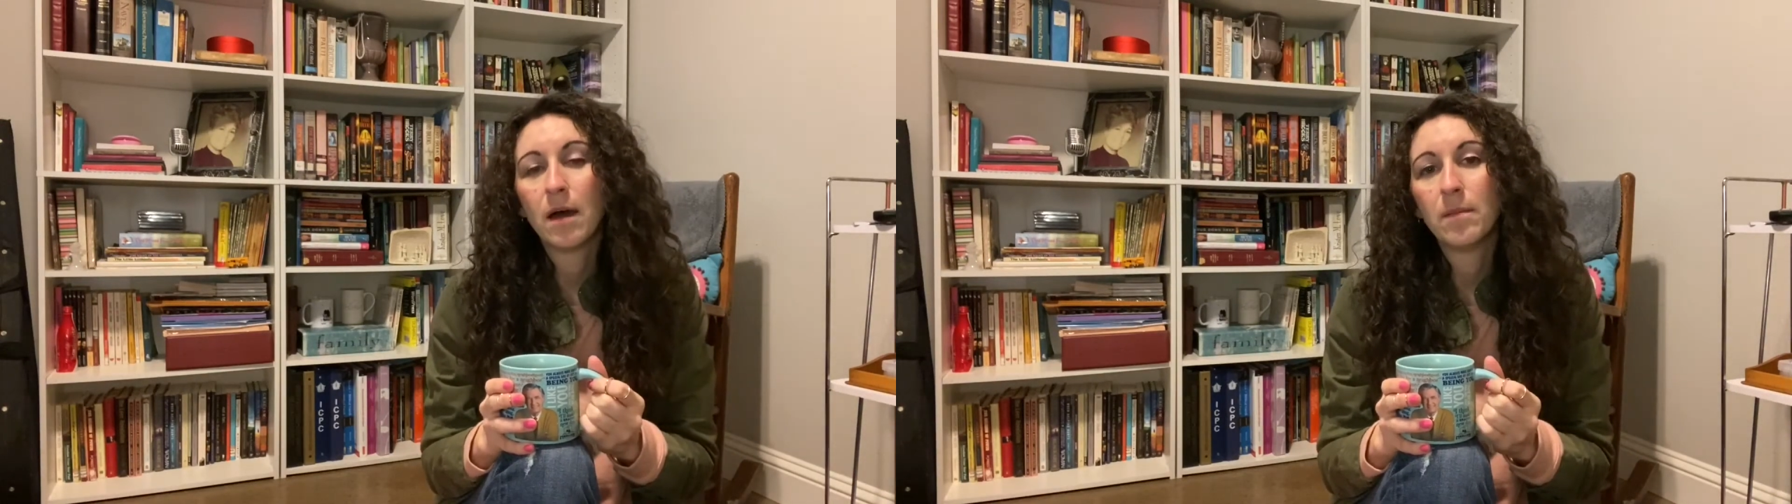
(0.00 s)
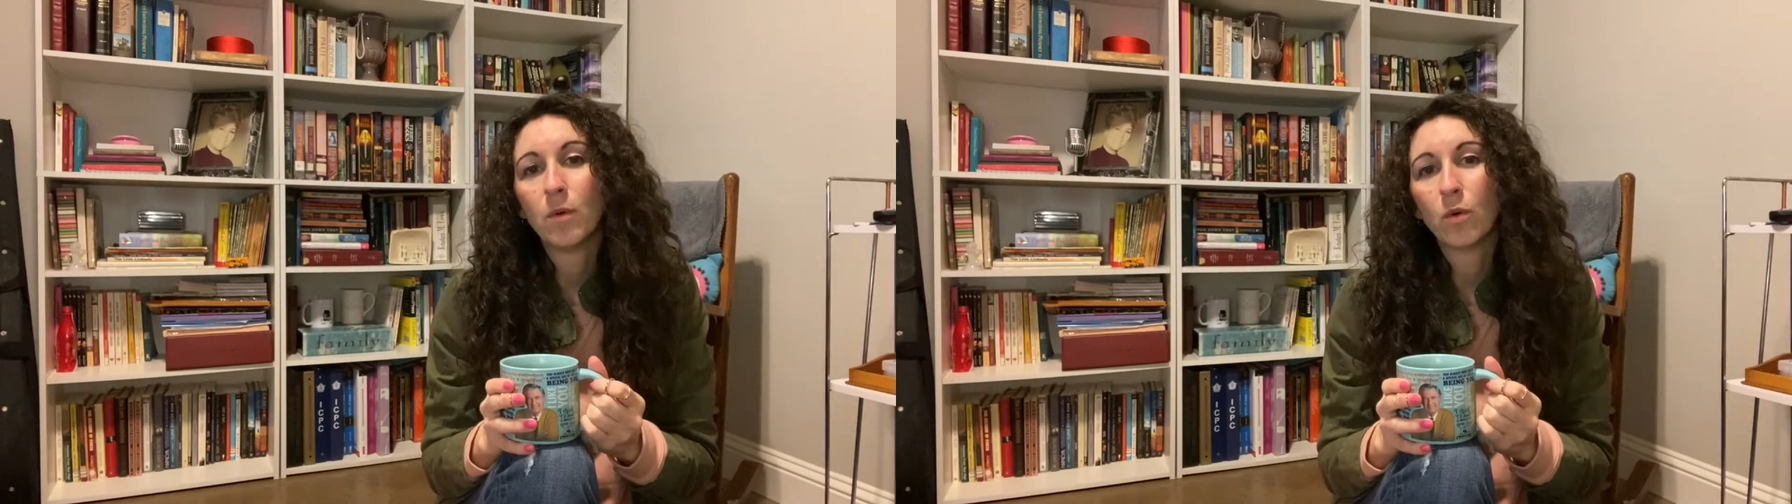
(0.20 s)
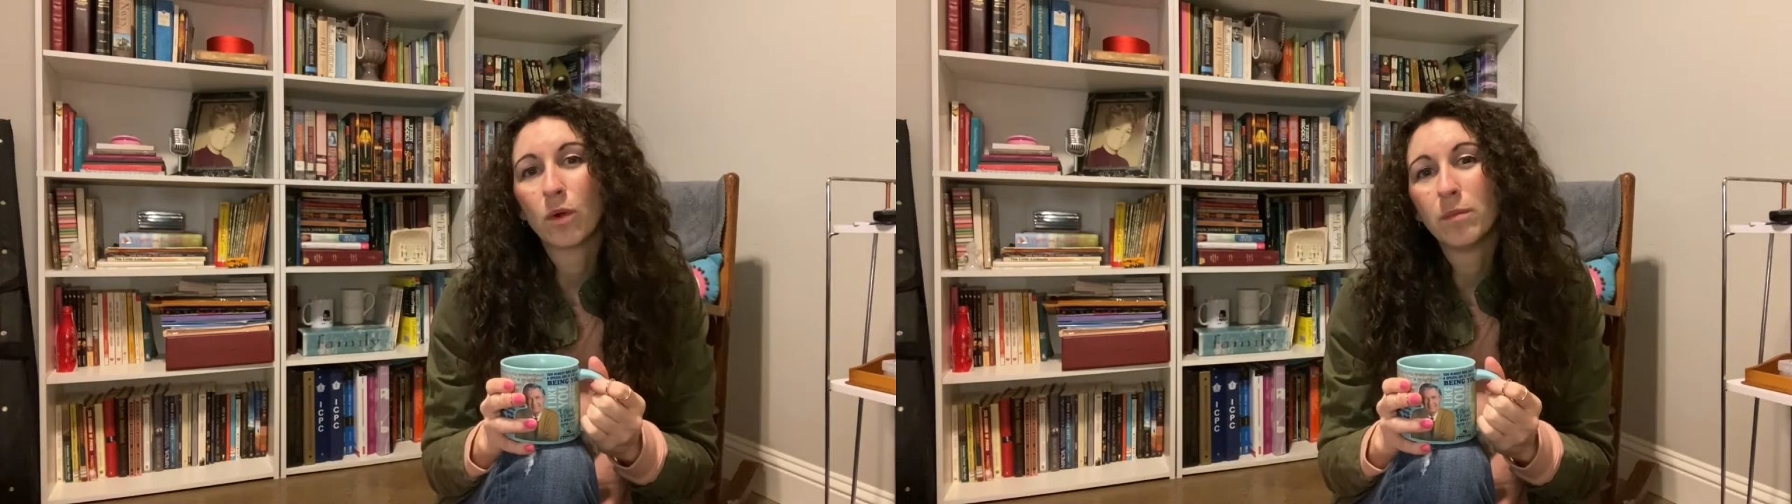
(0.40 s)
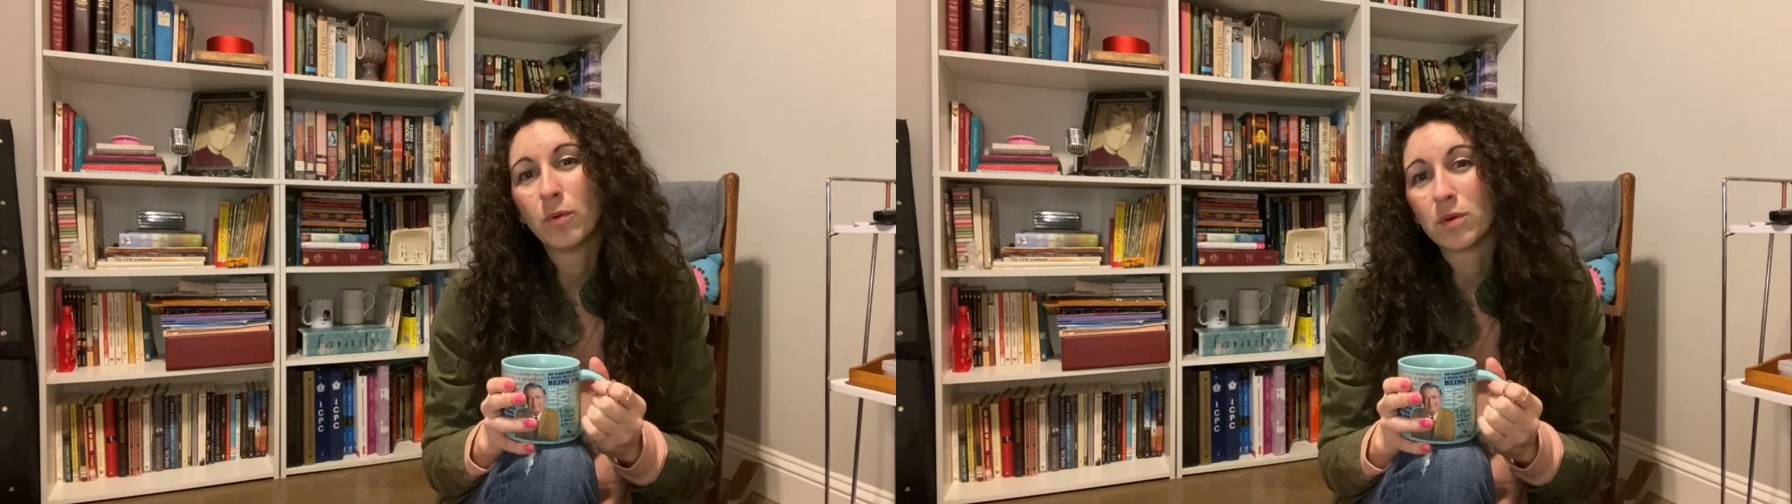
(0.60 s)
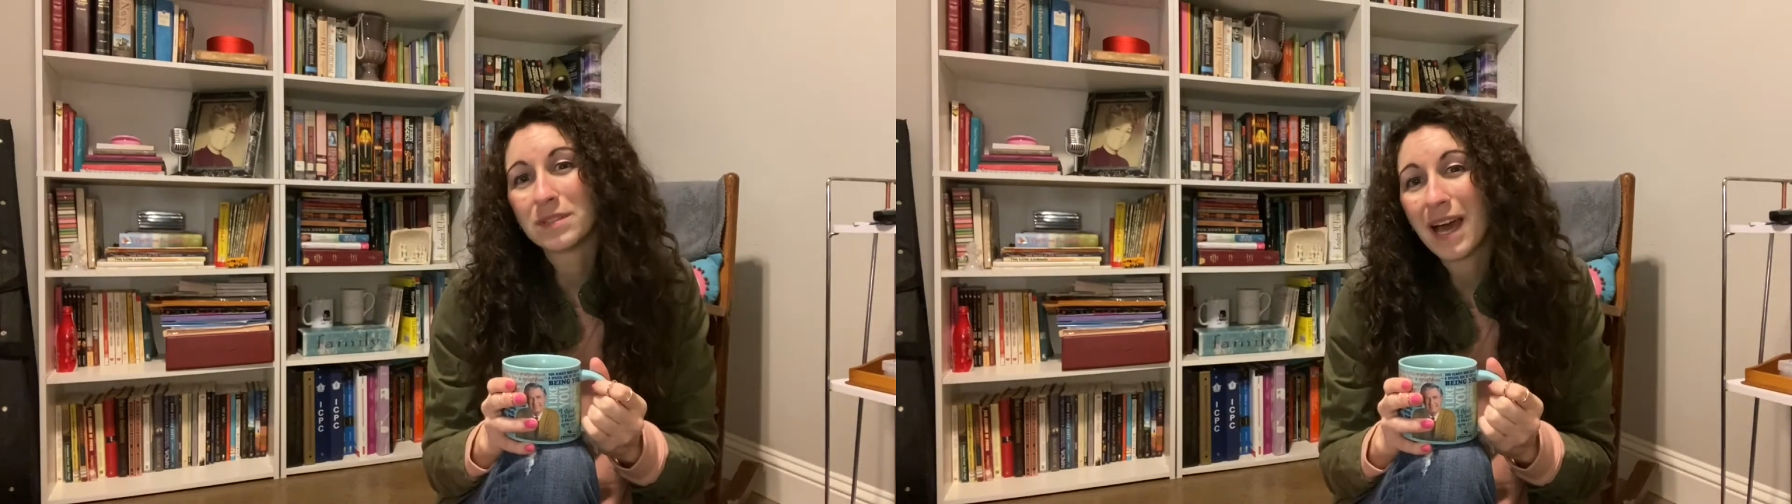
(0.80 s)
or a
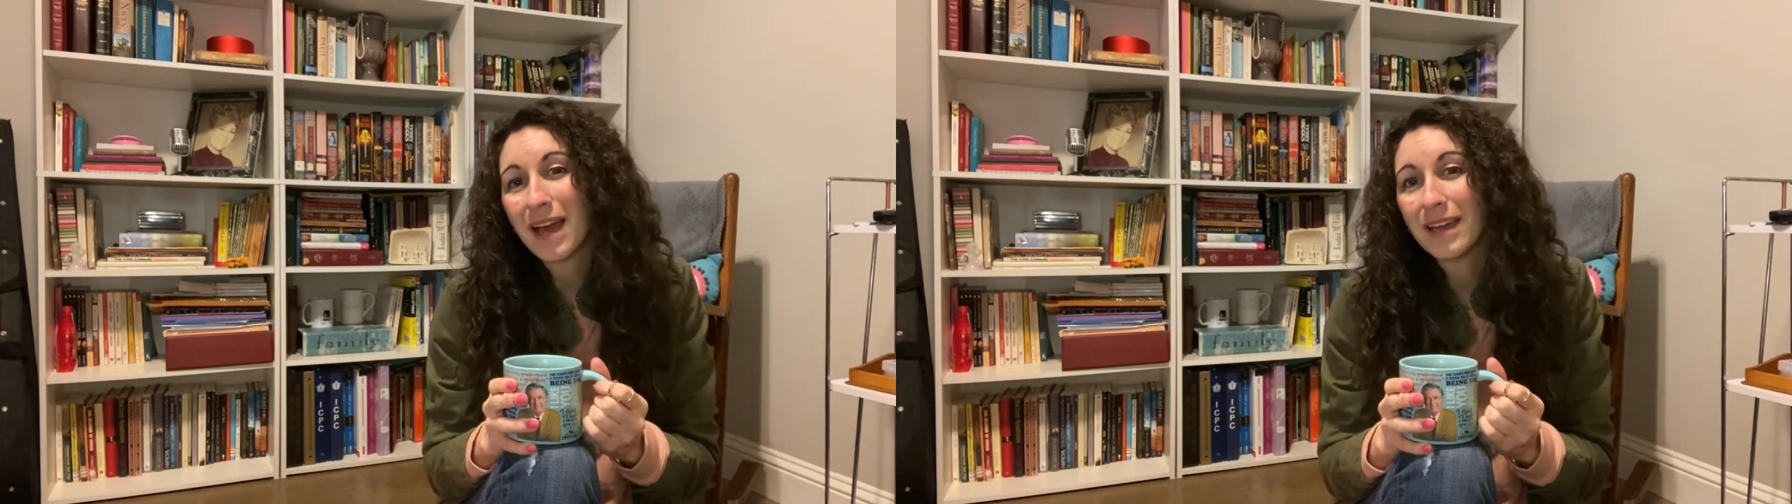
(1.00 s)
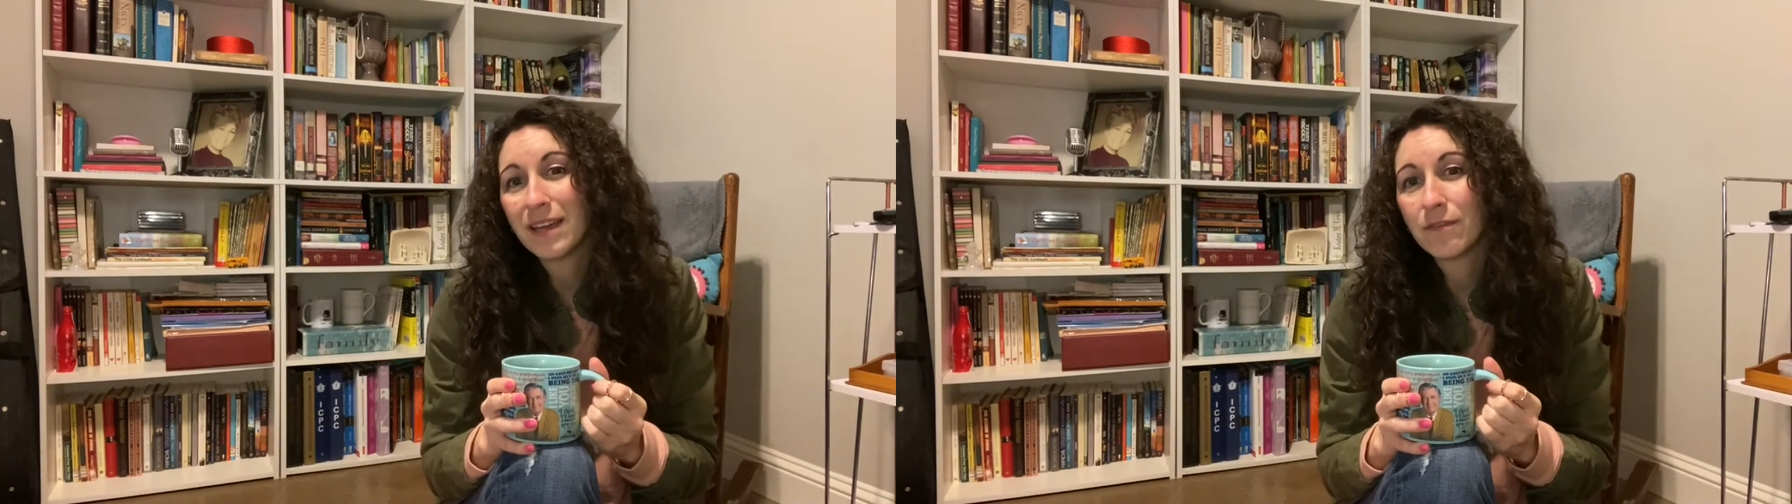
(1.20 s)
poor diet